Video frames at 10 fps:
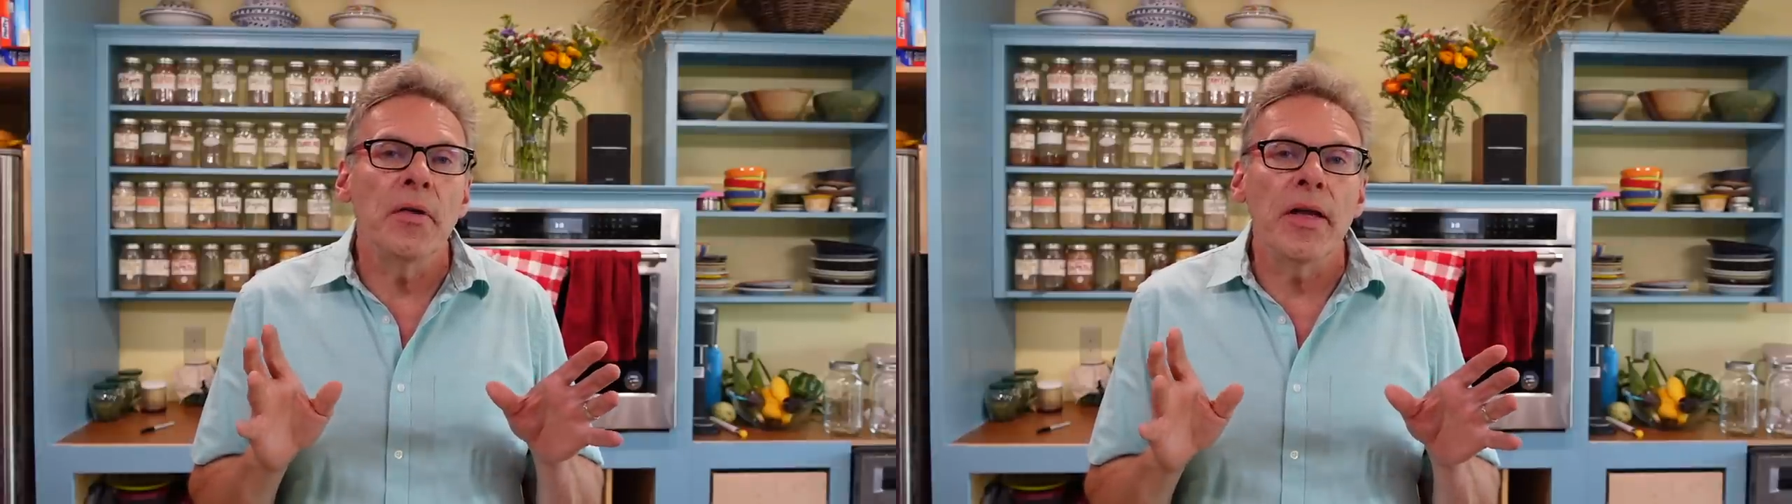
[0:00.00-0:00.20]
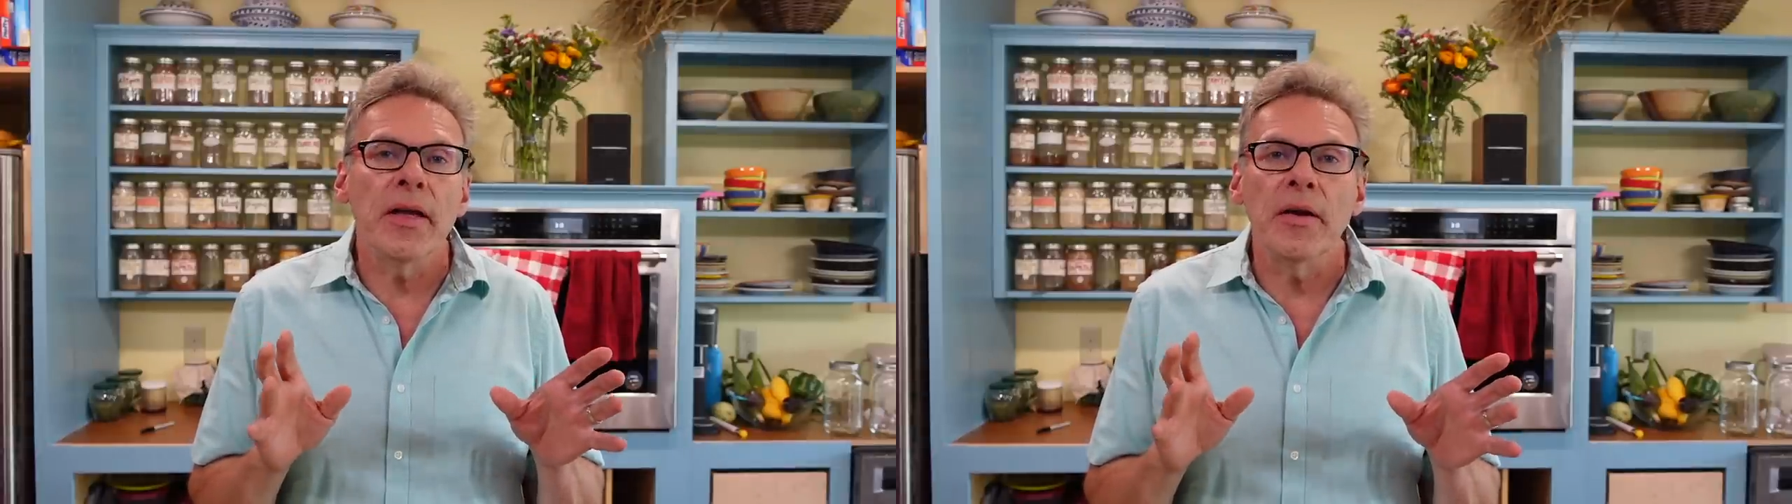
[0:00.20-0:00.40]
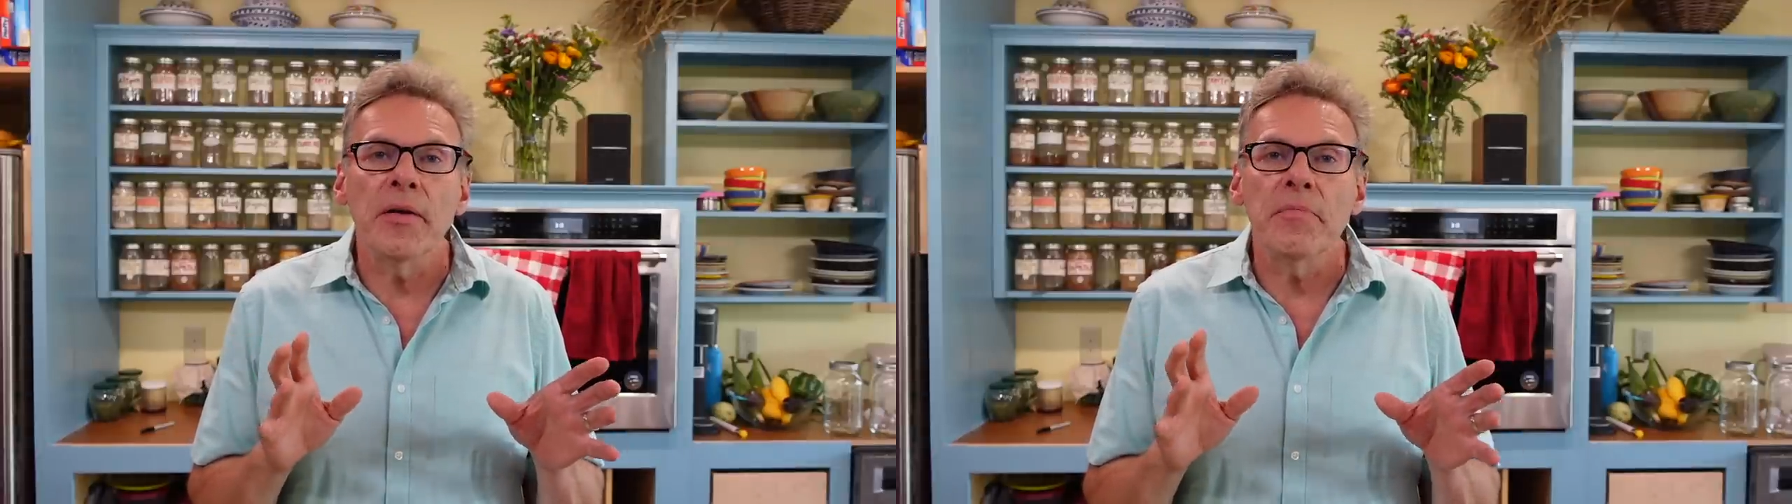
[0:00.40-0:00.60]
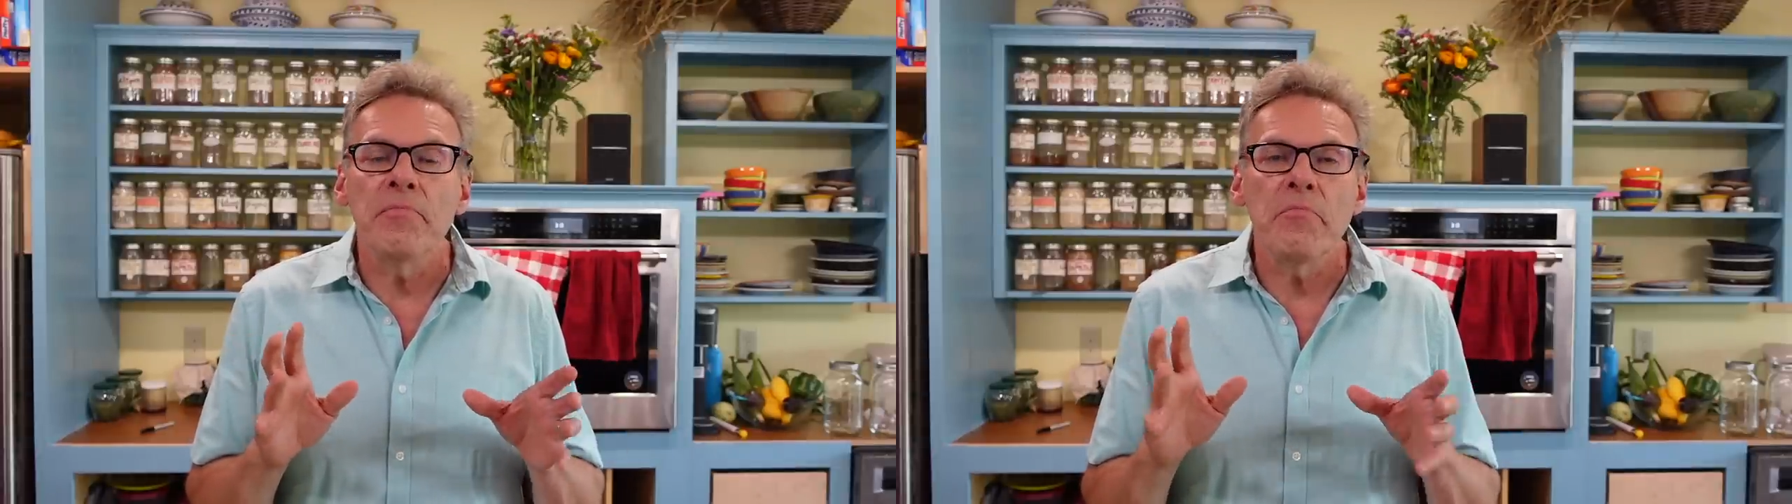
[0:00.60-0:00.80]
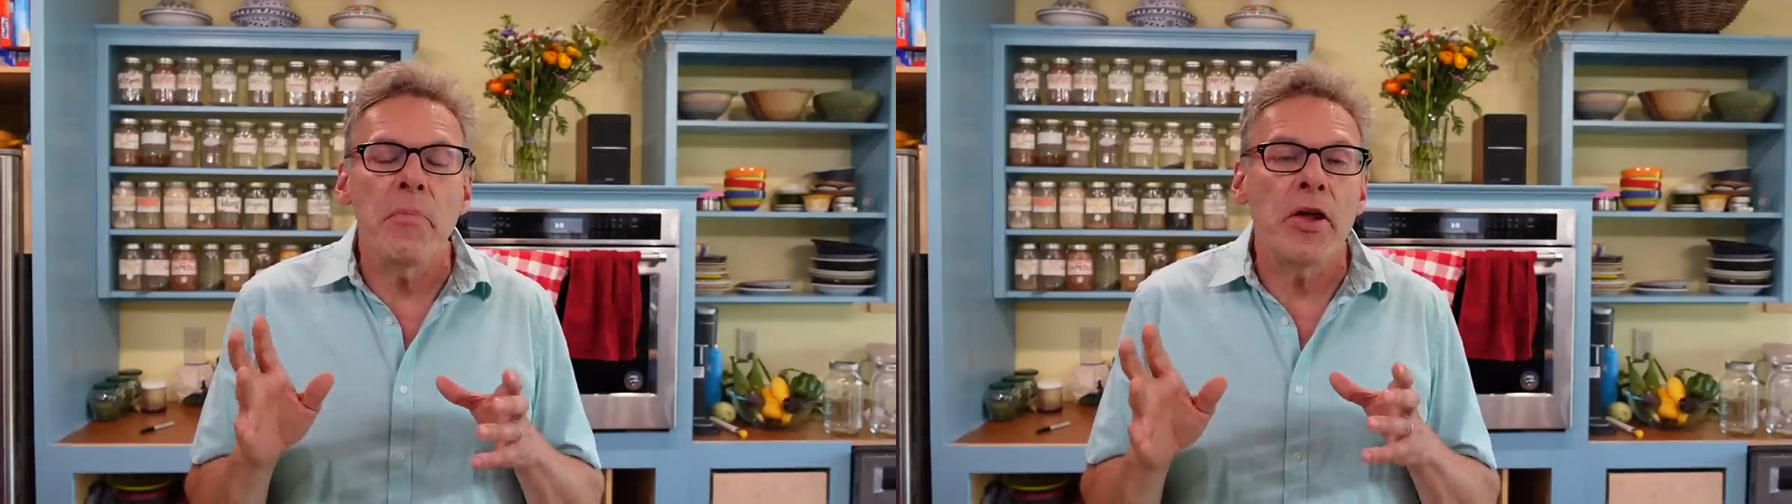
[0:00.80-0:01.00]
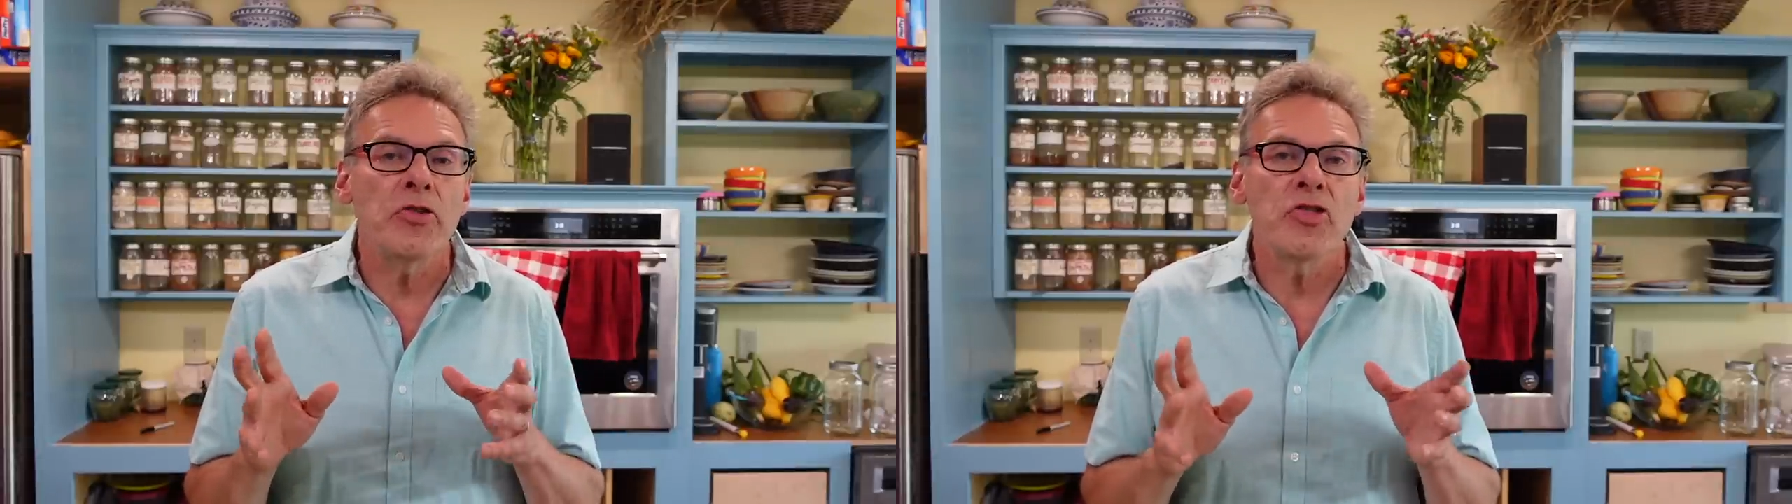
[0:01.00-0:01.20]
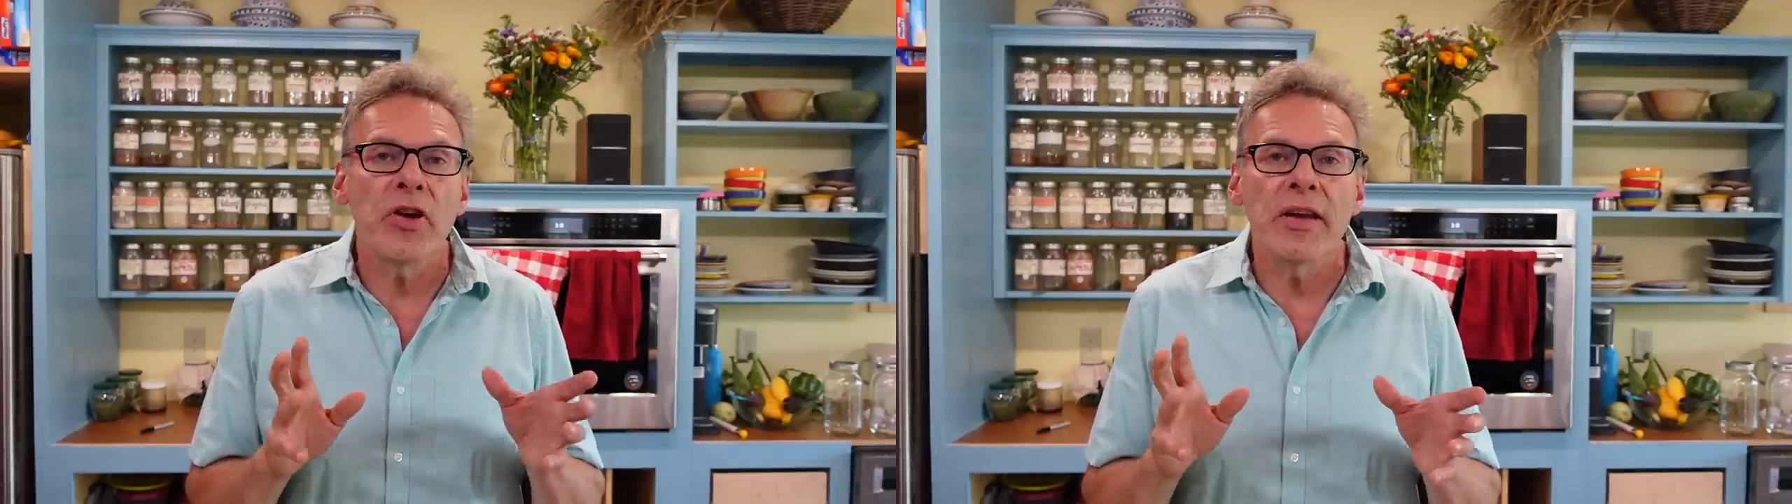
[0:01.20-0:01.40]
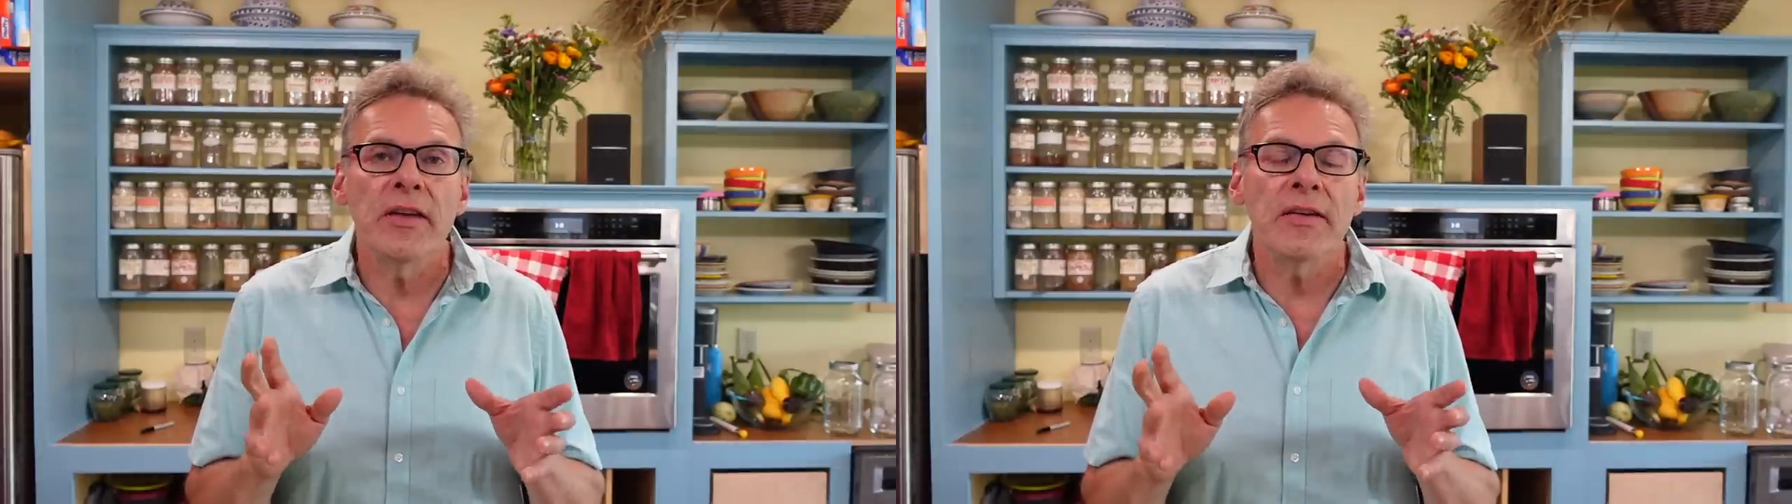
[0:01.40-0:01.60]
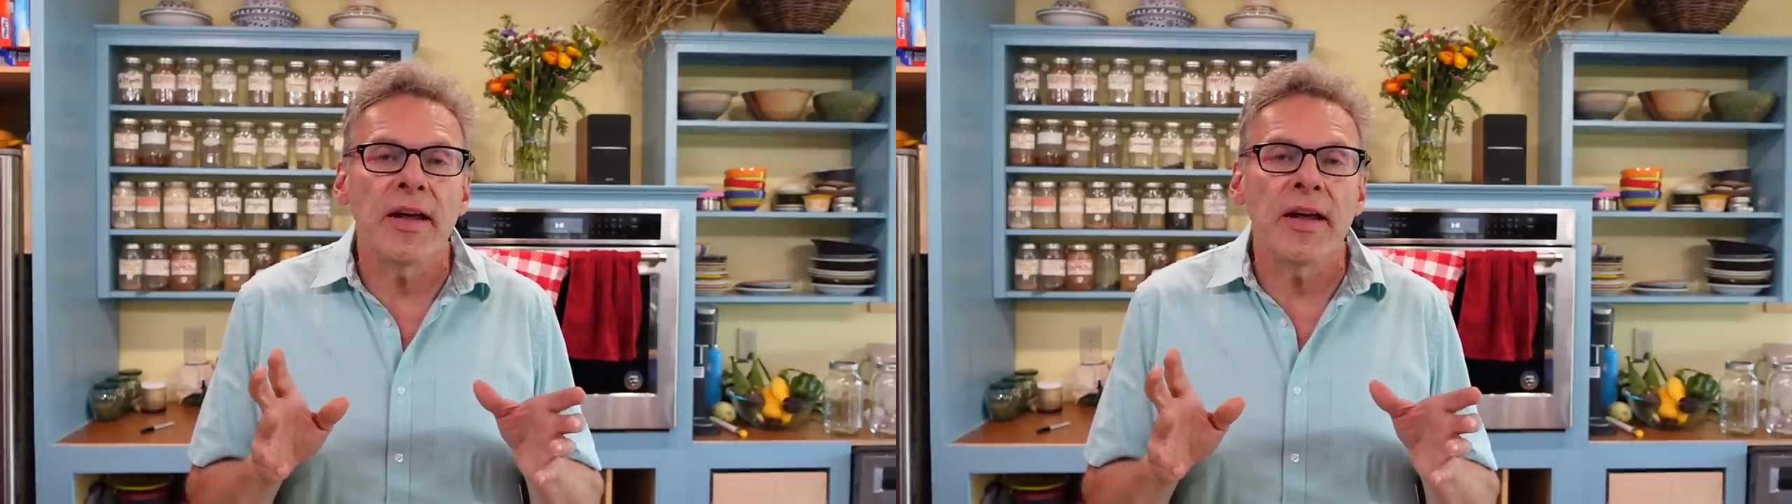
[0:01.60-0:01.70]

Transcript: like a Mediterranean